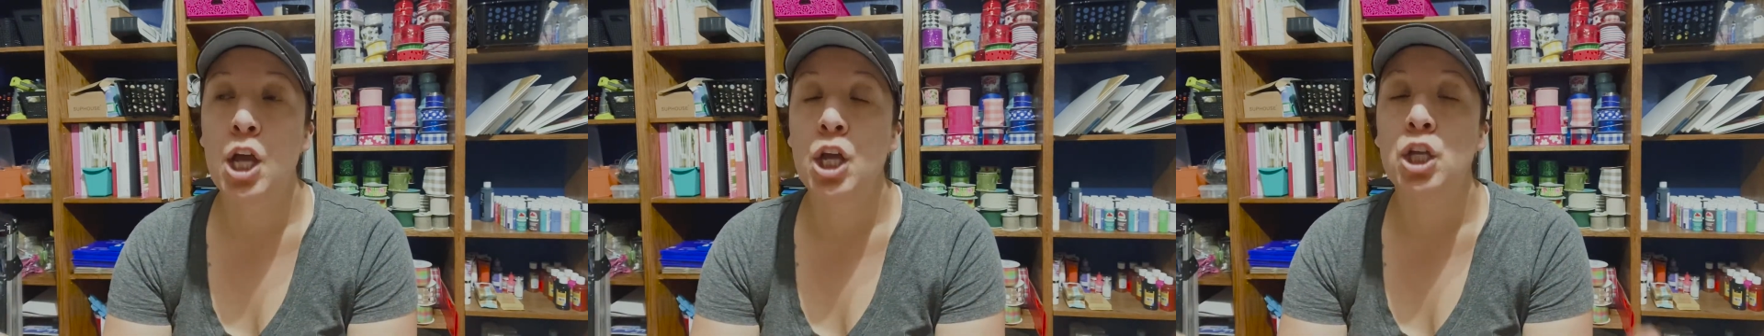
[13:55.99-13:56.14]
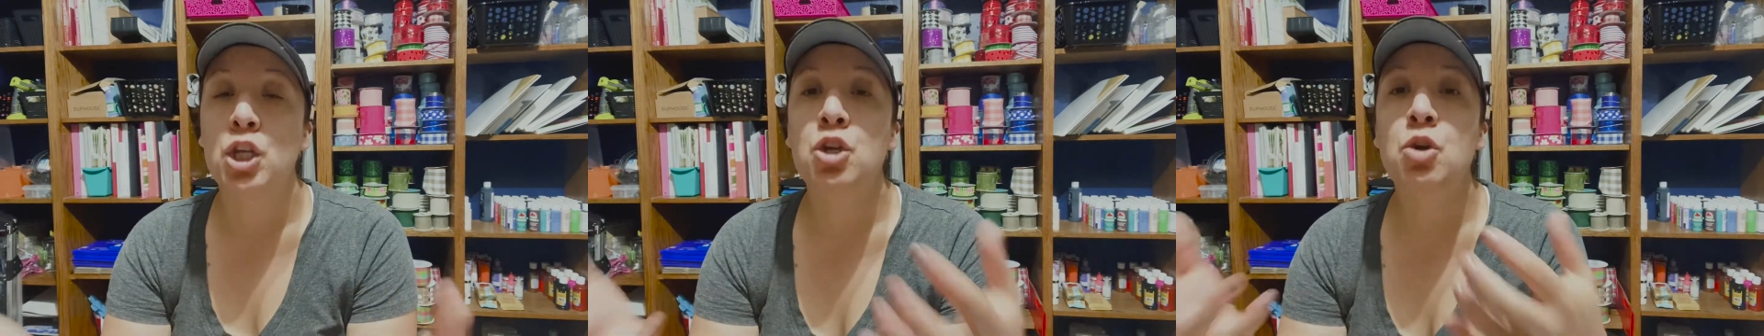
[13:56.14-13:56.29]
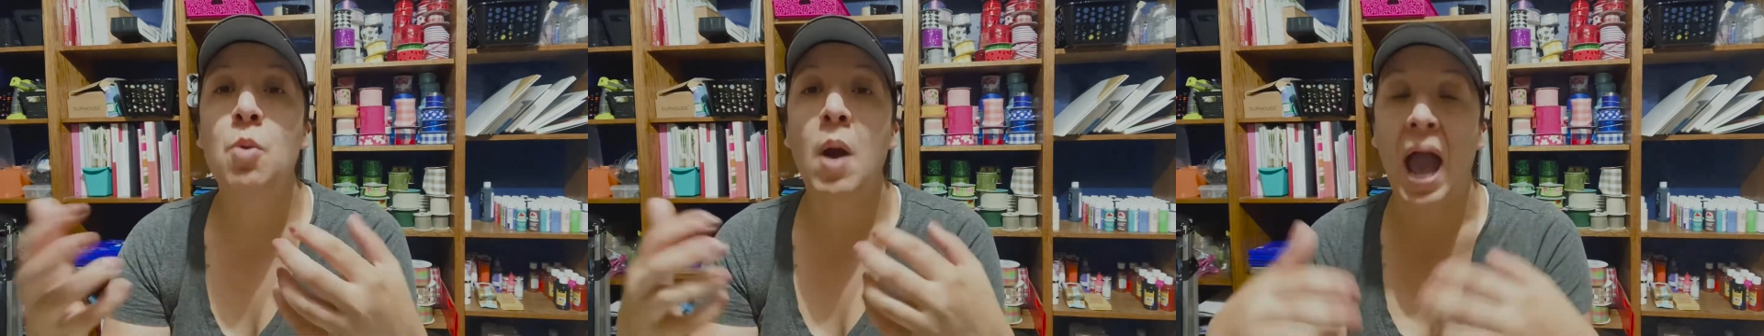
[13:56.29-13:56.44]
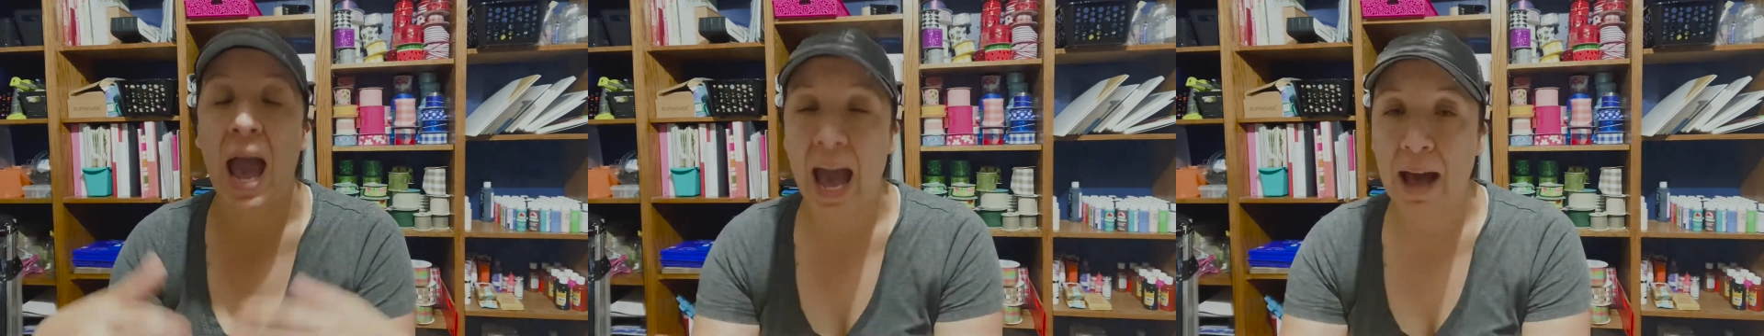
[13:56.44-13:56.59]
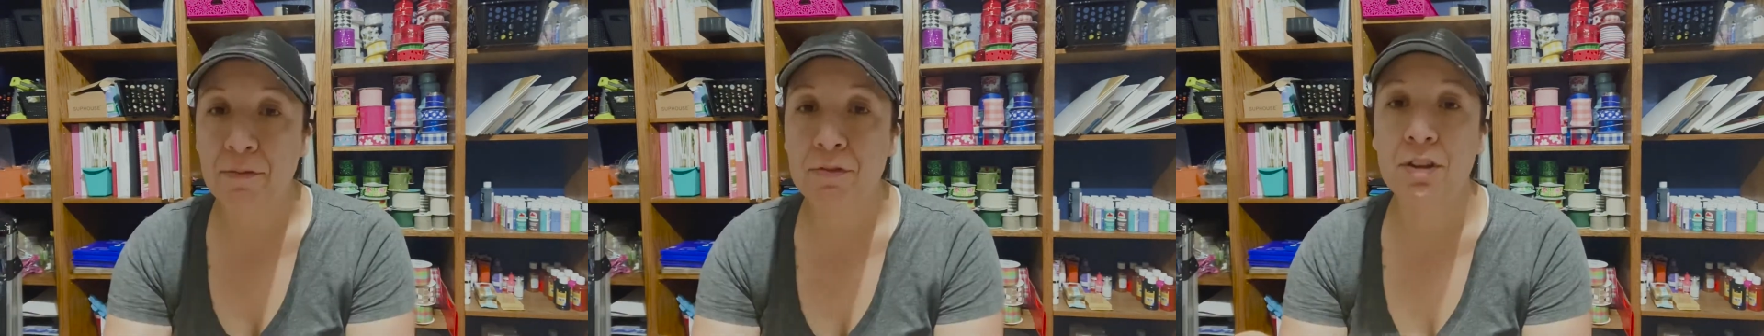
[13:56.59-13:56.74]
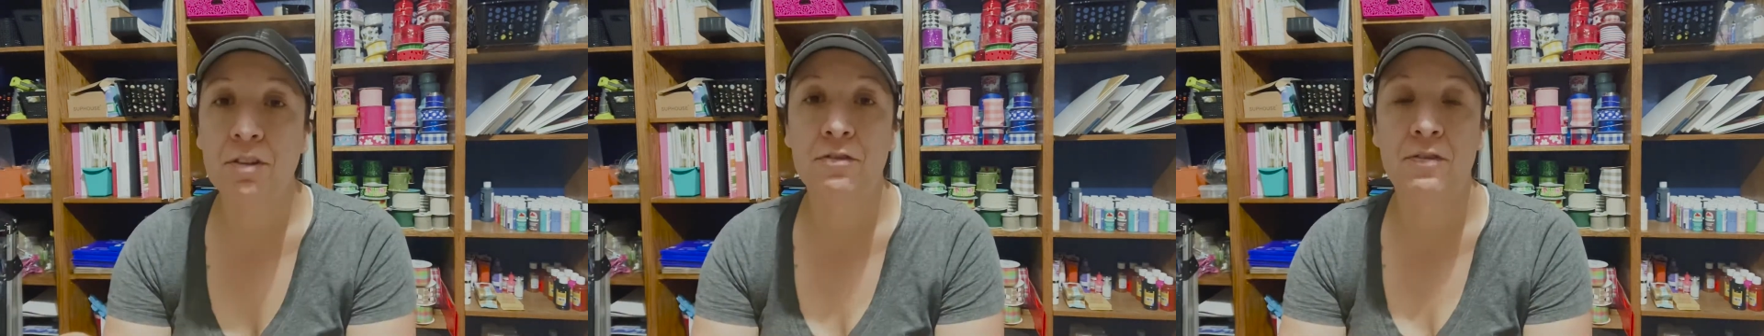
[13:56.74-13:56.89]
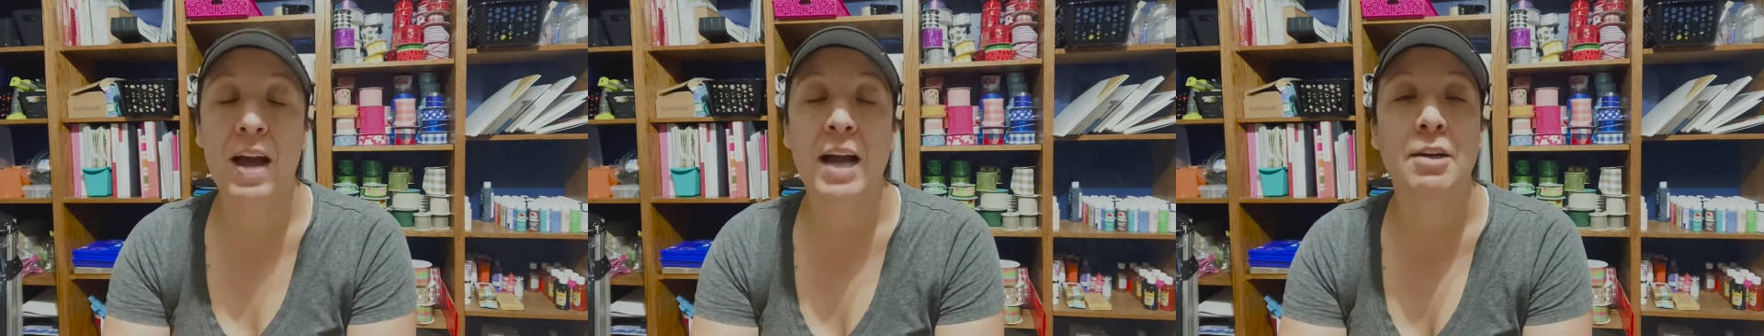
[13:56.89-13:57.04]
You have
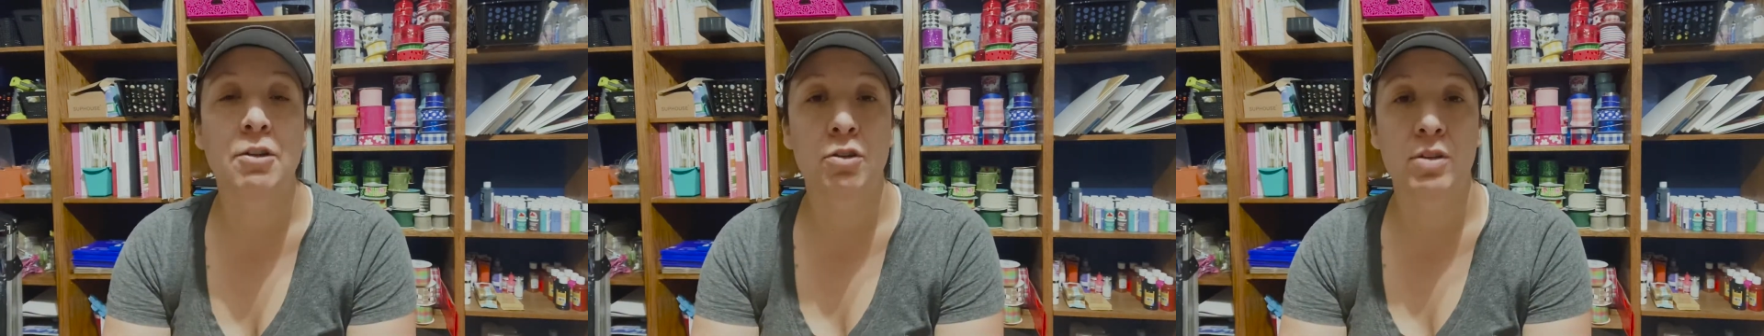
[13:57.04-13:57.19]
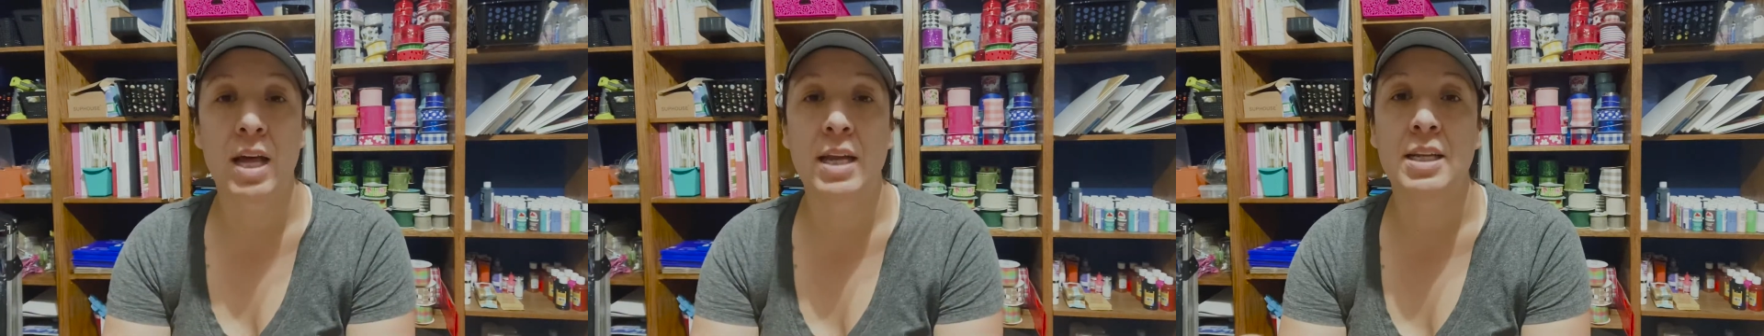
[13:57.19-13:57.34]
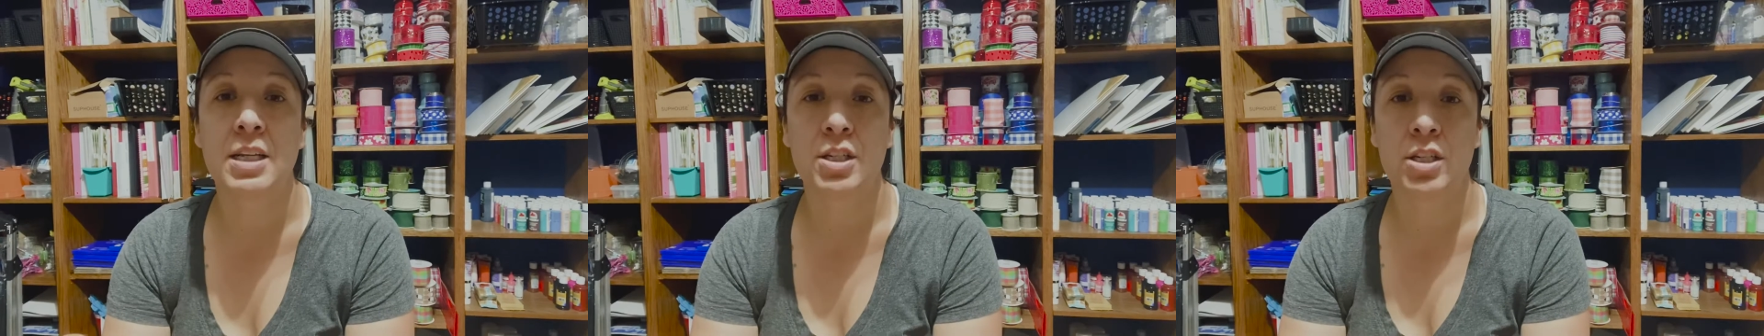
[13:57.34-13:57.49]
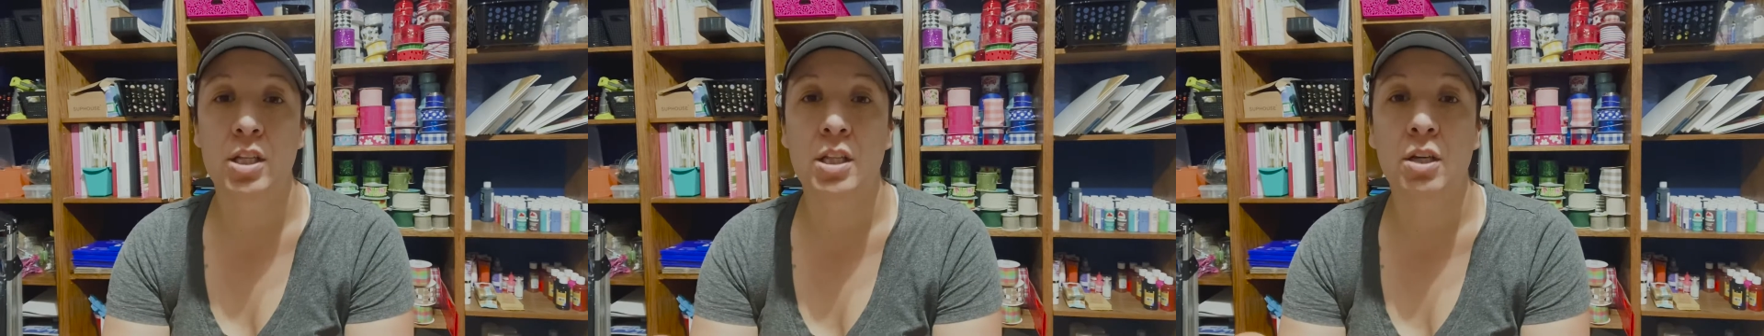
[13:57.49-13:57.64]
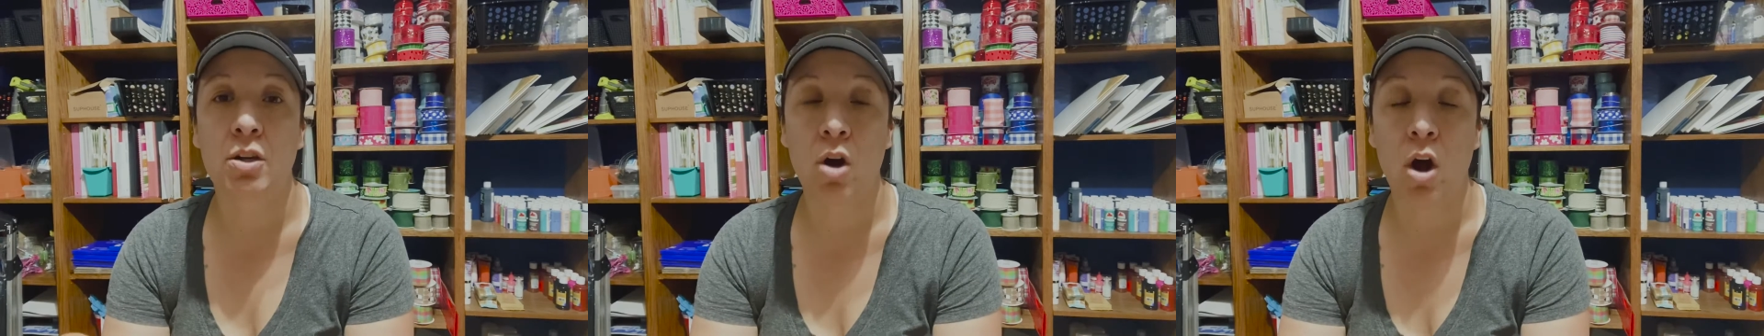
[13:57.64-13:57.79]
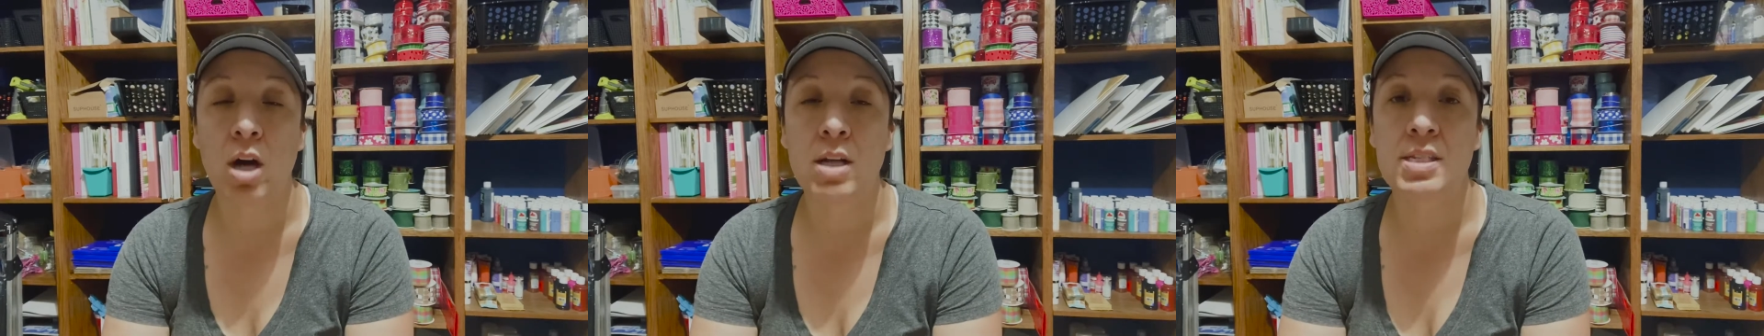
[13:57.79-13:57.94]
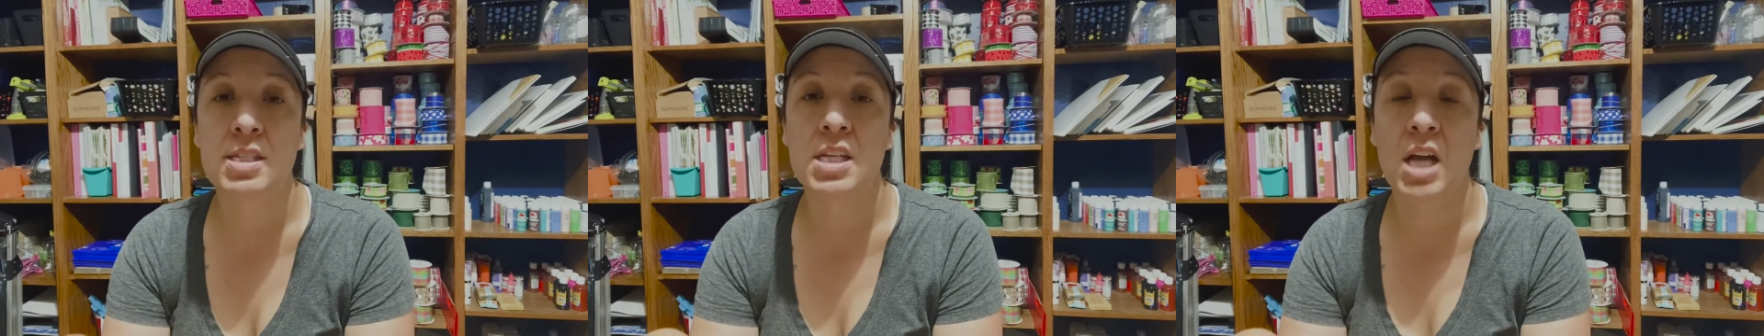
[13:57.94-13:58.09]
to factor that into the
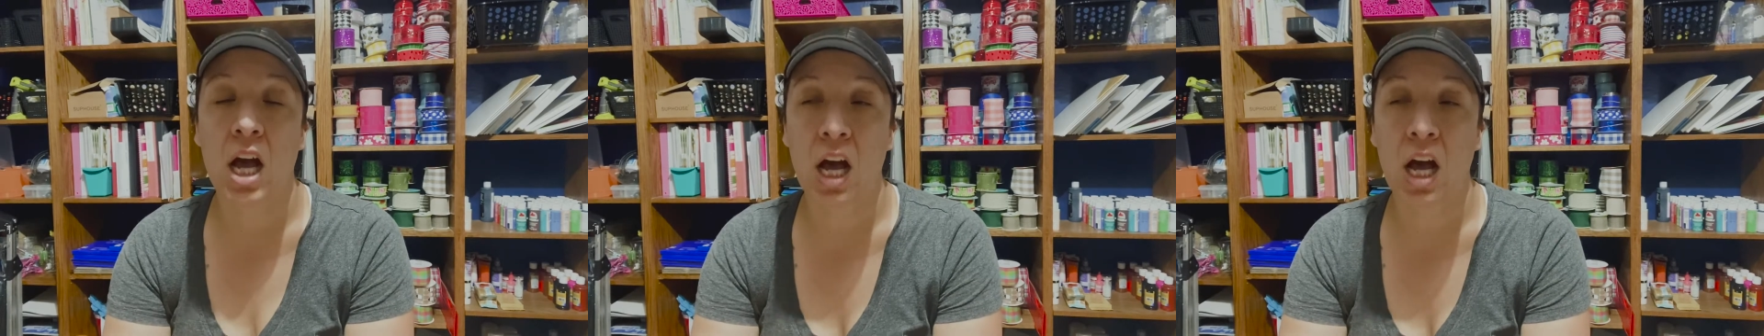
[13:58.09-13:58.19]
cost